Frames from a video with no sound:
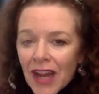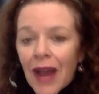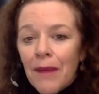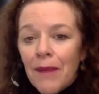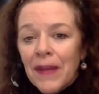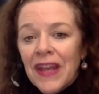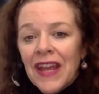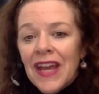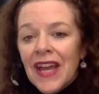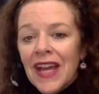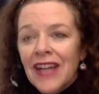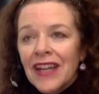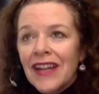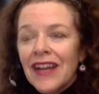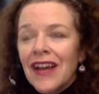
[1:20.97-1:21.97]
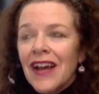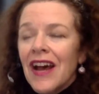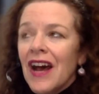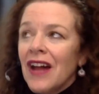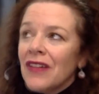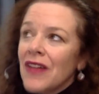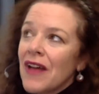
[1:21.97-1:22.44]
up in
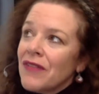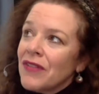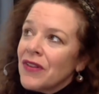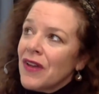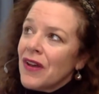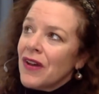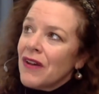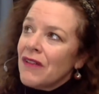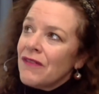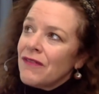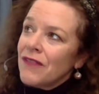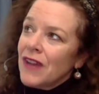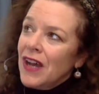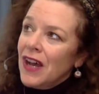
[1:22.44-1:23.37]
a level of